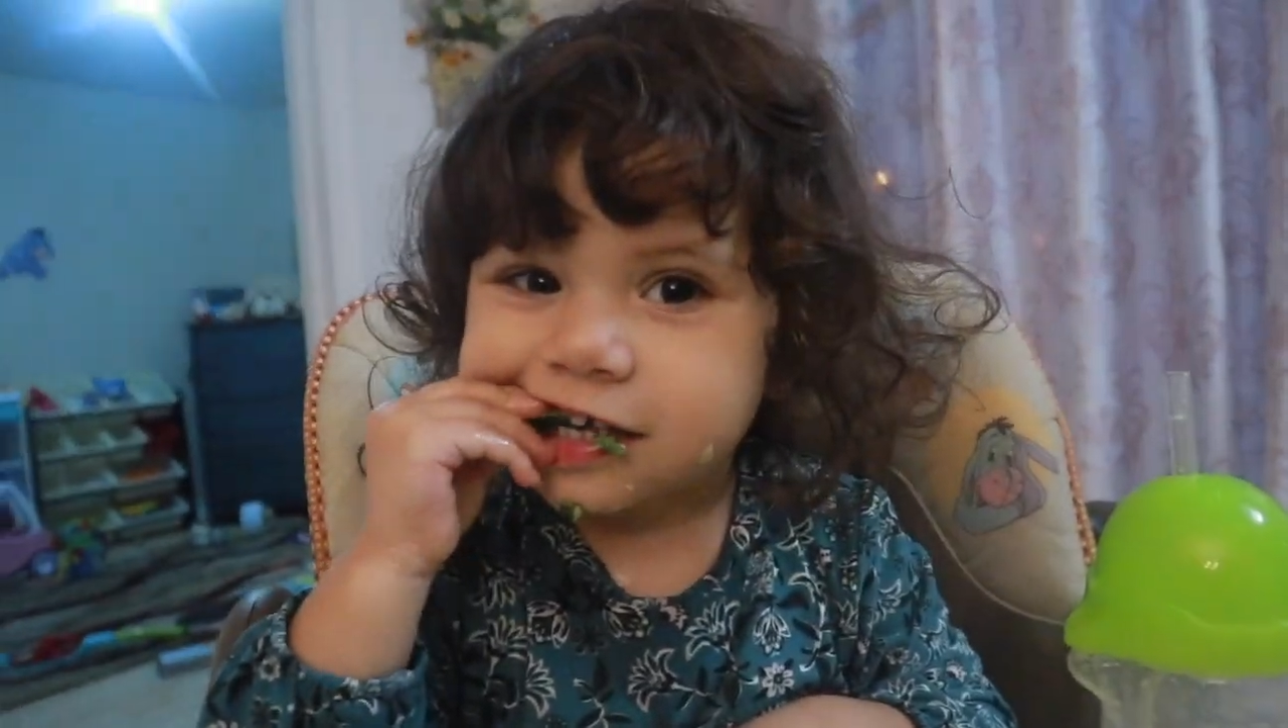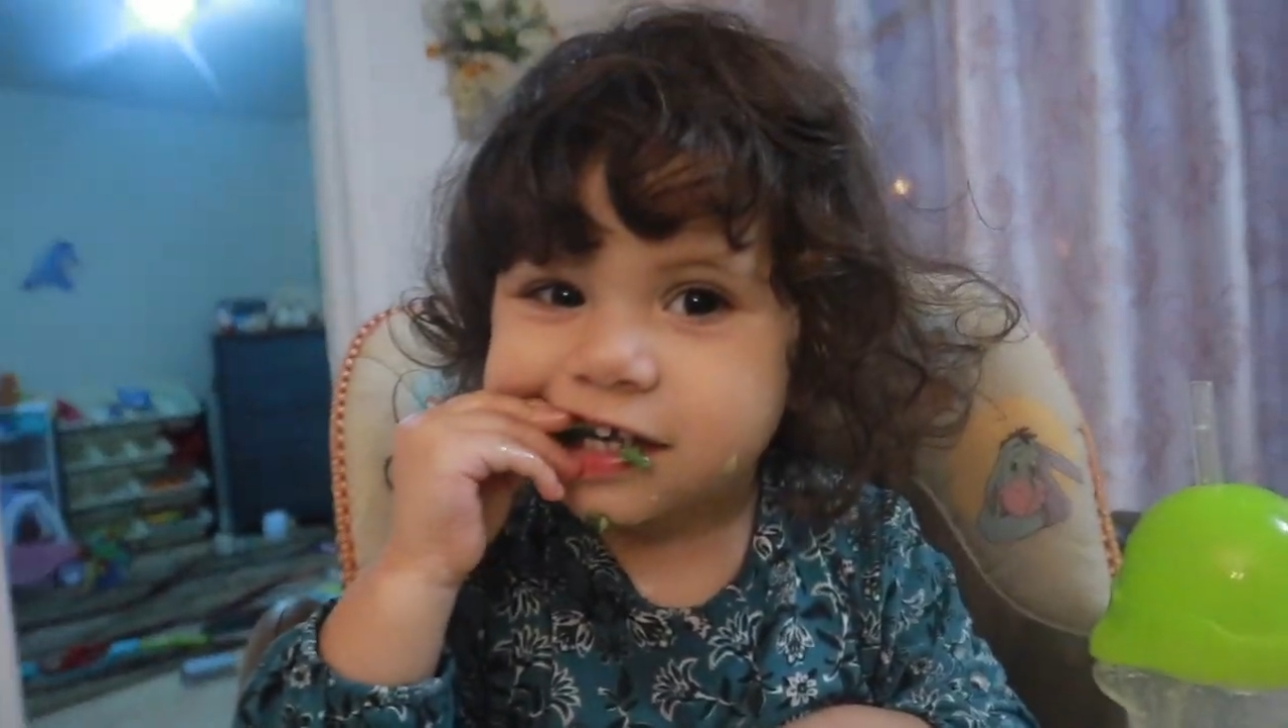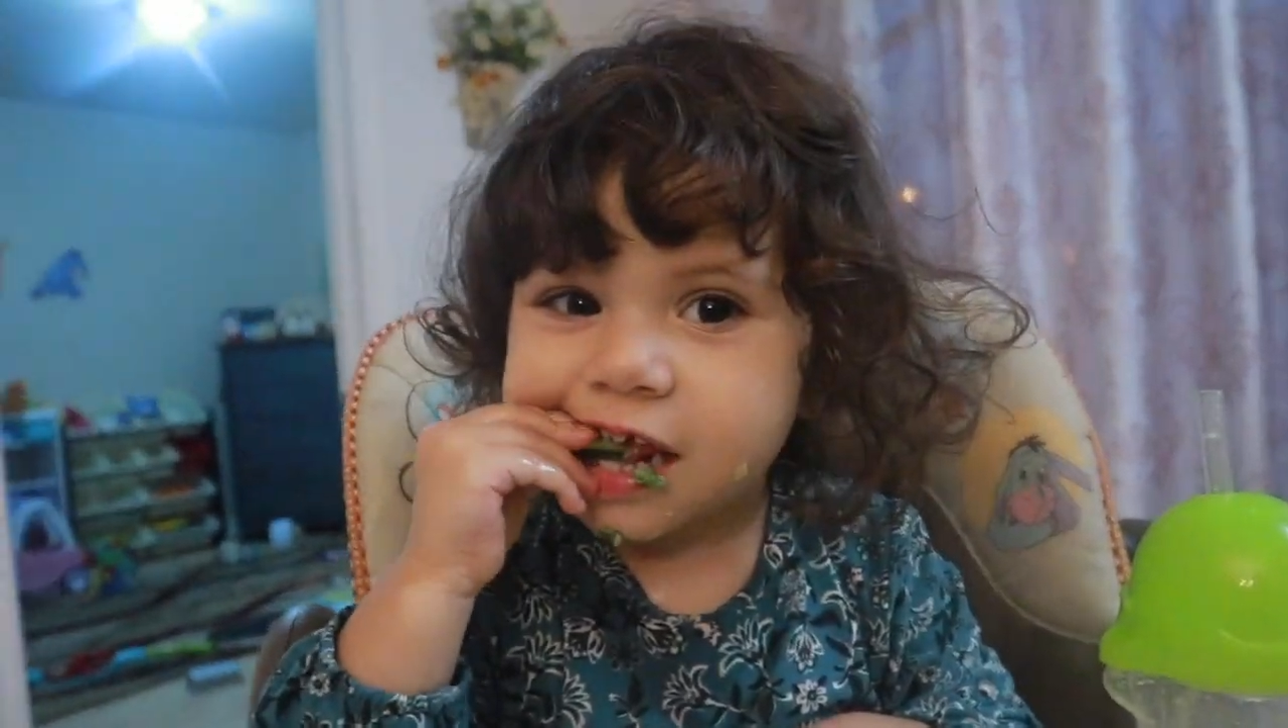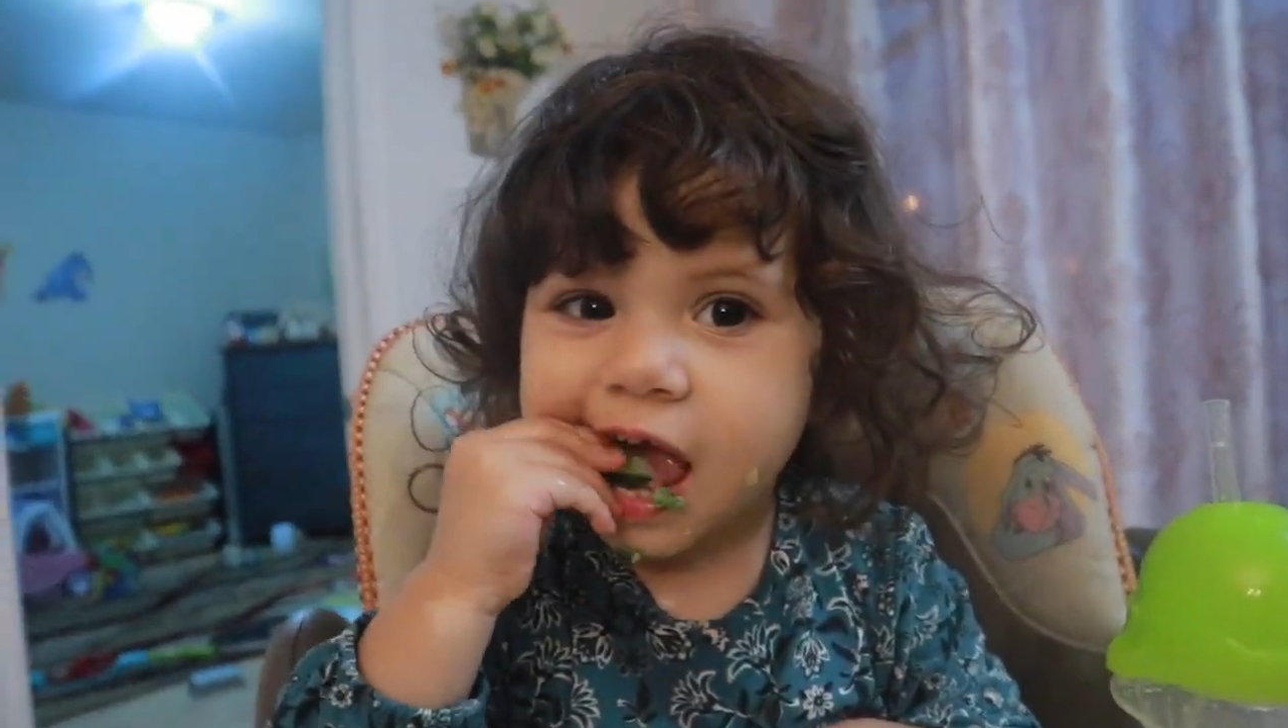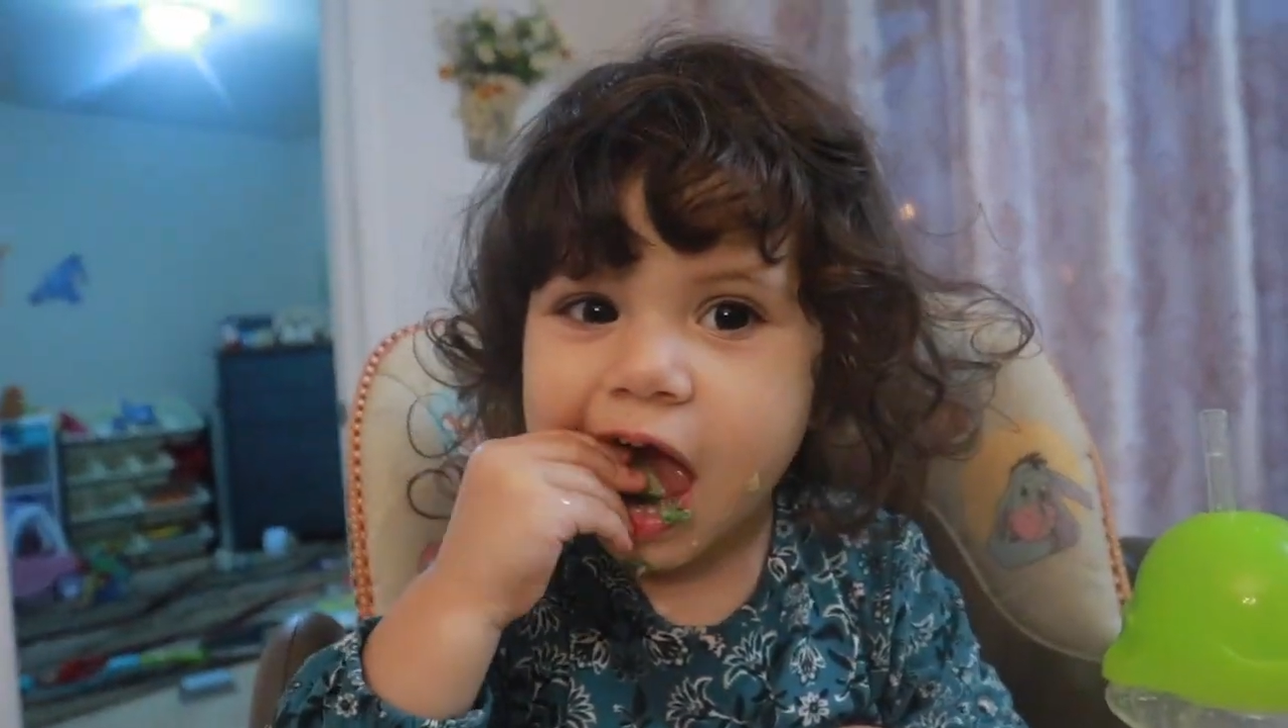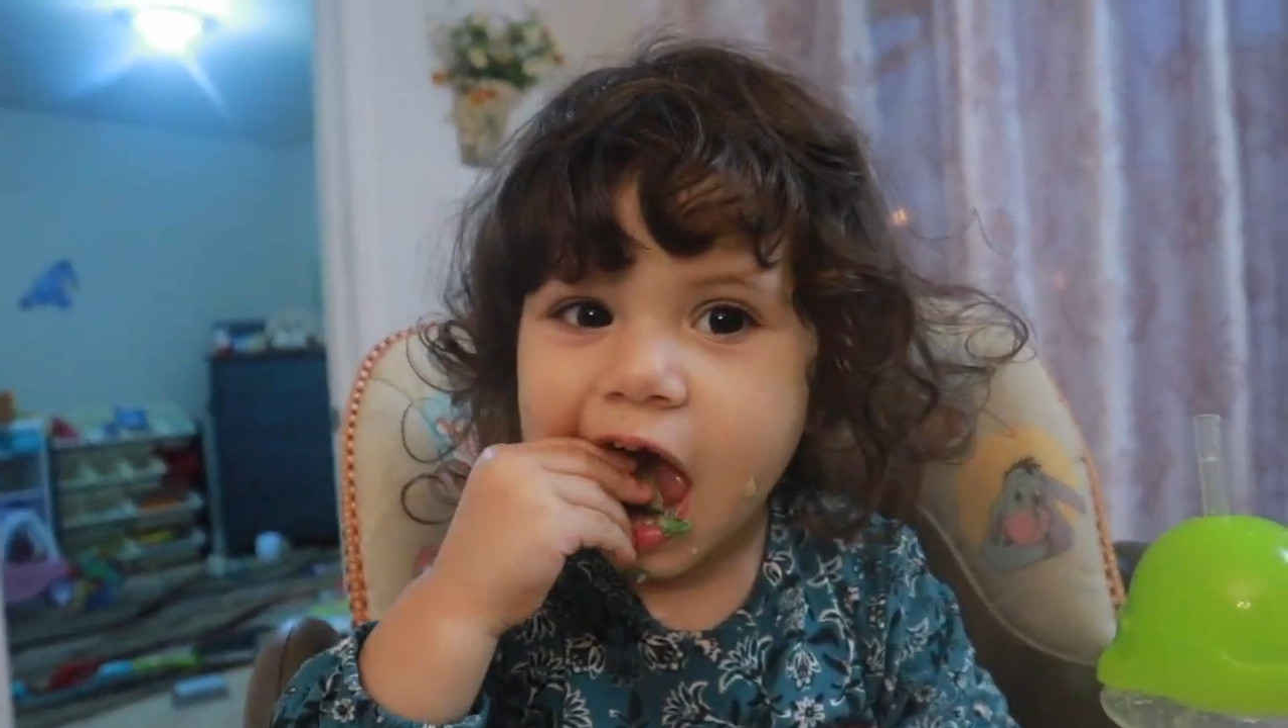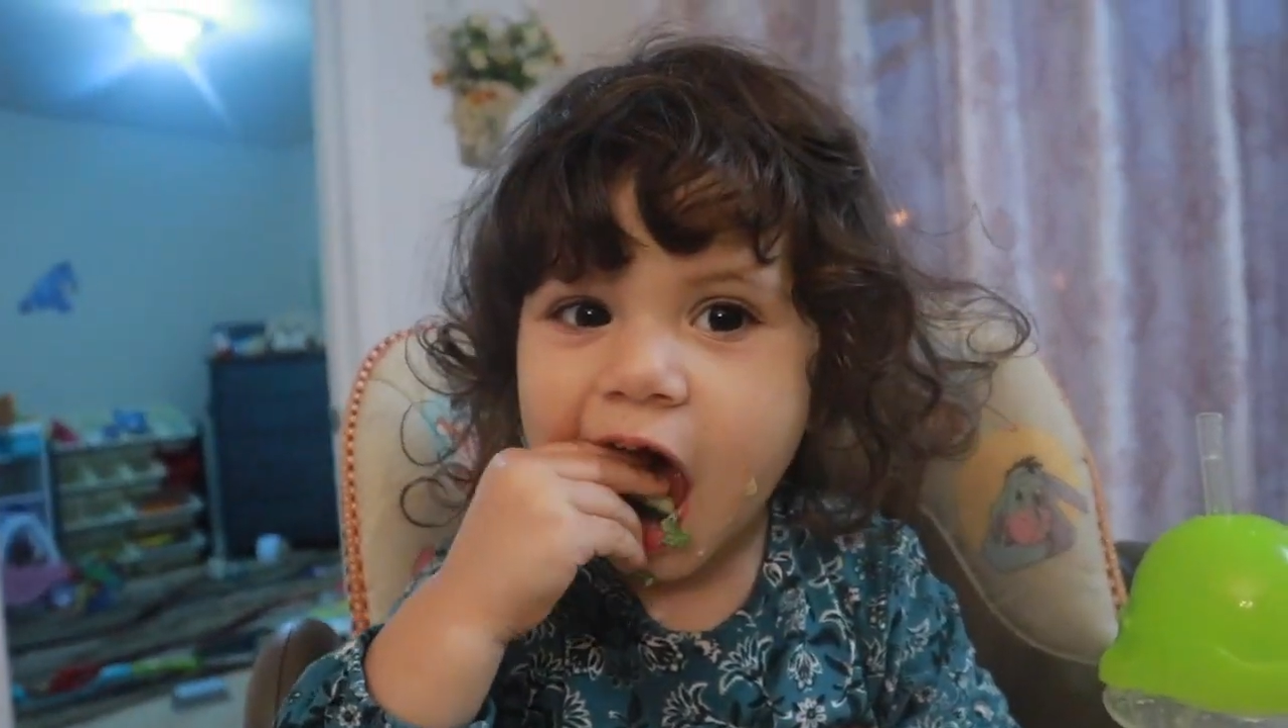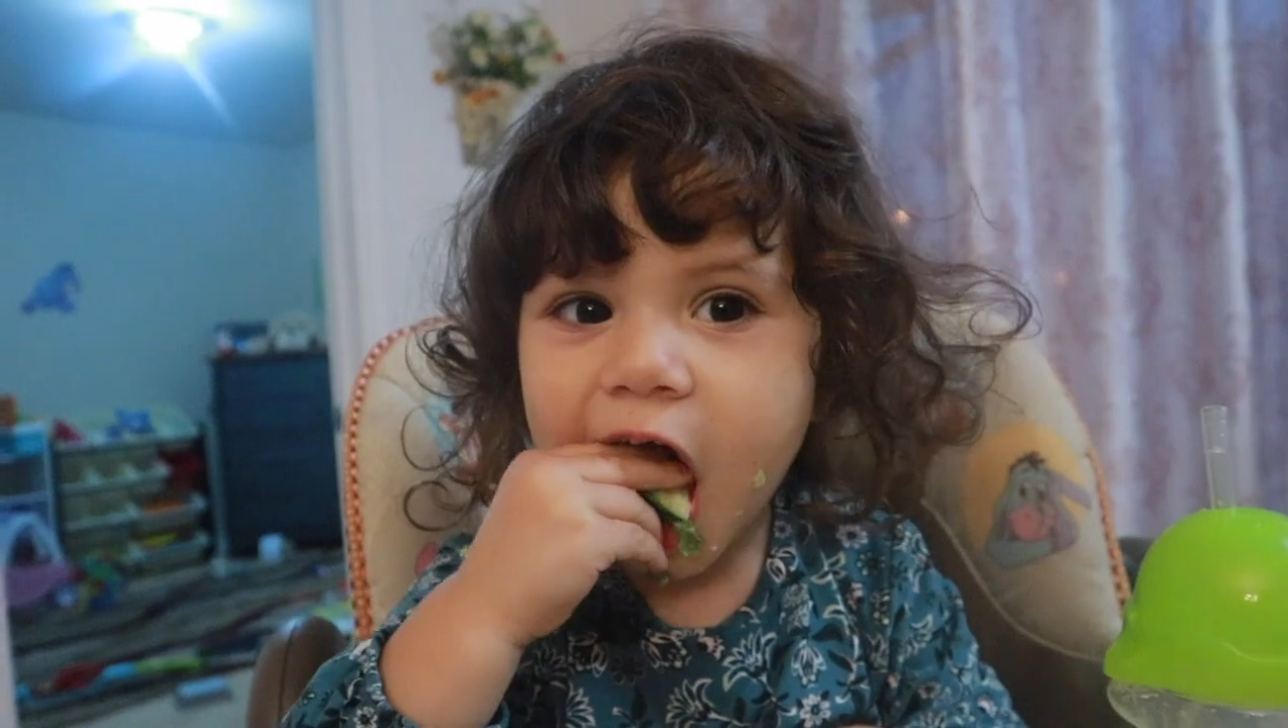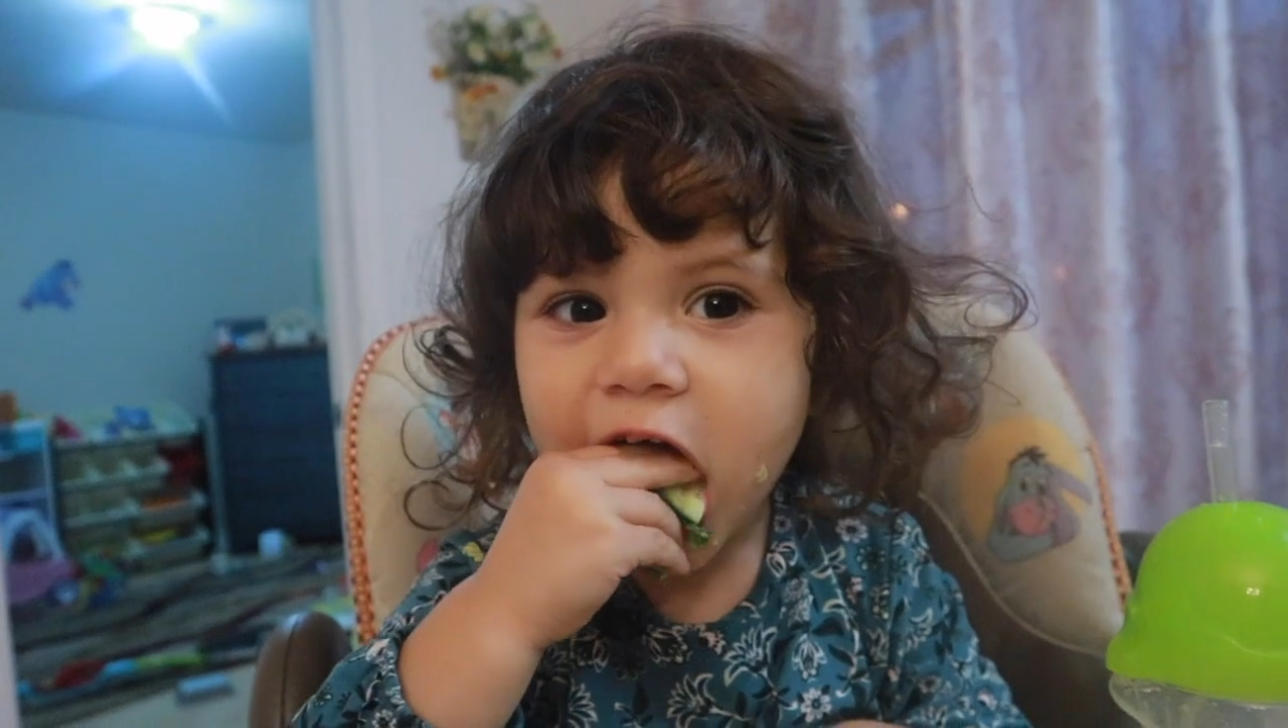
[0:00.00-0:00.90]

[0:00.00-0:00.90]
Wow,